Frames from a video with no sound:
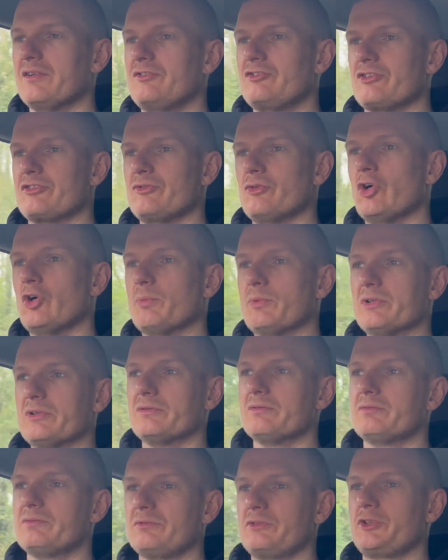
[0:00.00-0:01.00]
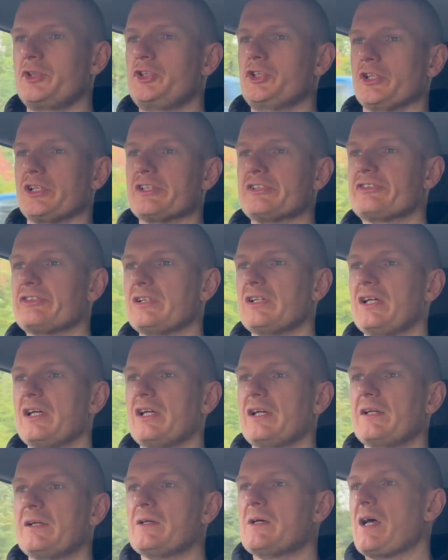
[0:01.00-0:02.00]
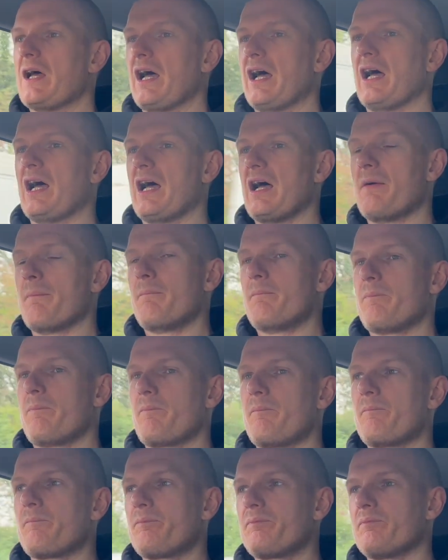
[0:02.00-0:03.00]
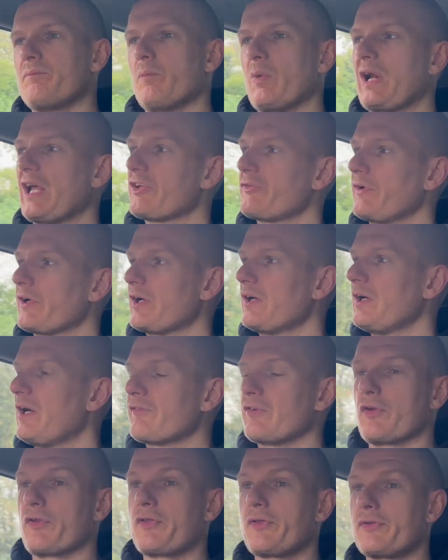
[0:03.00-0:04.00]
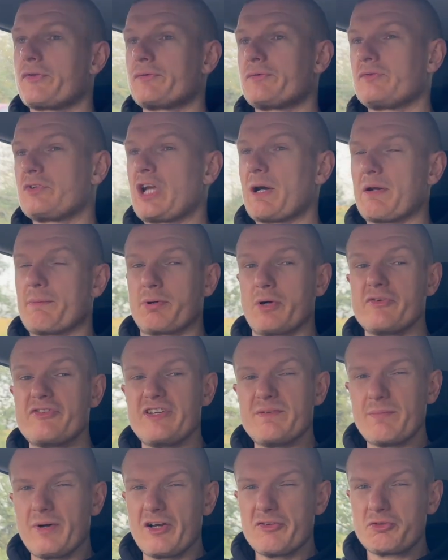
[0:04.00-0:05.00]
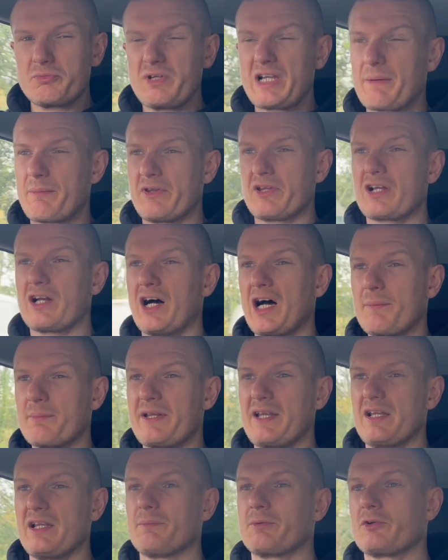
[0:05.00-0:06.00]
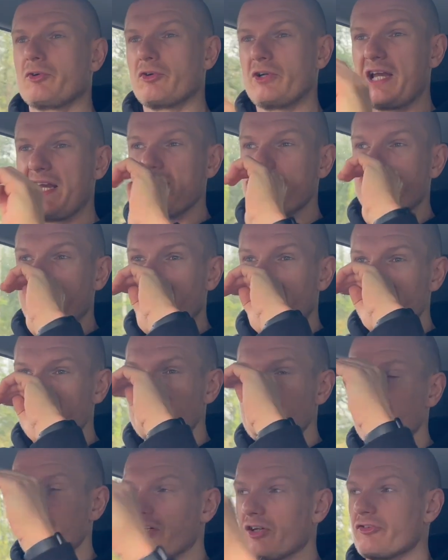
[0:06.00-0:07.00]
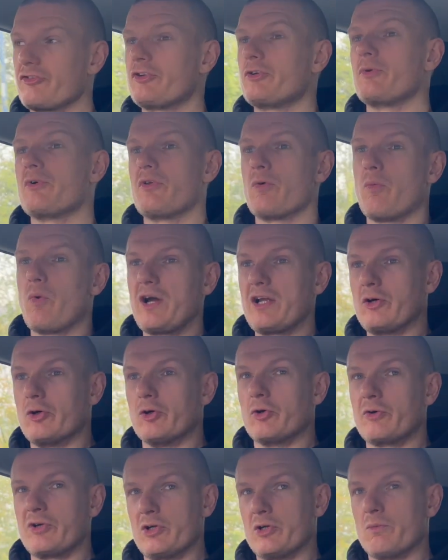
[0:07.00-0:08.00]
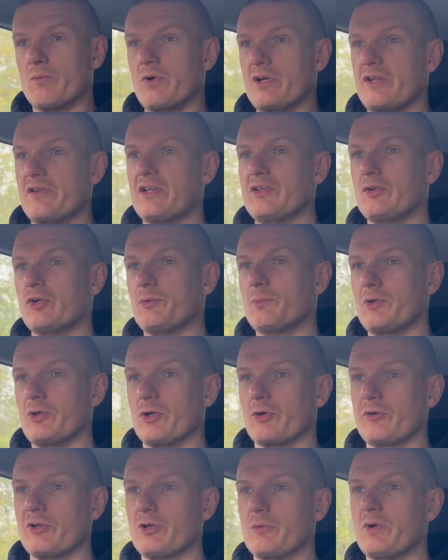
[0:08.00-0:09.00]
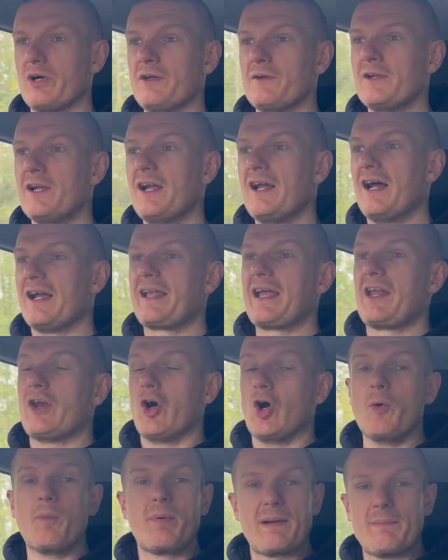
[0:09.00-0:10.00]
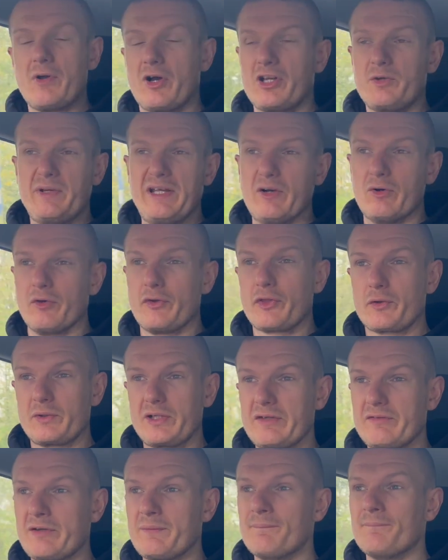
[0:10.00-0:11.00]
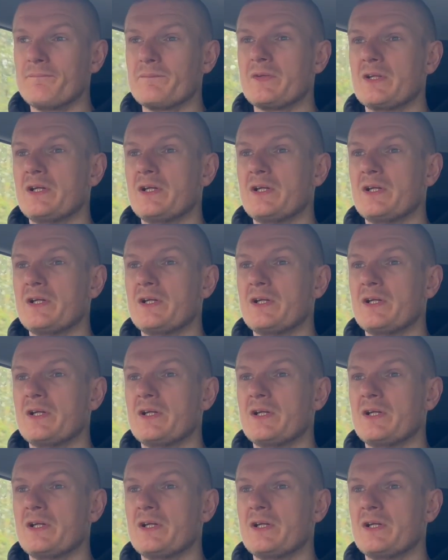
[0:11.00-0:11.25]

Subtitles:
just normal sugars. What else have I got? I've got a couple of protein bars with me, a couple of the carb killer grenade bars, the two of the white Oreo and one of the normal Oreo one. Again, hoping I'm not going to eat all three of them.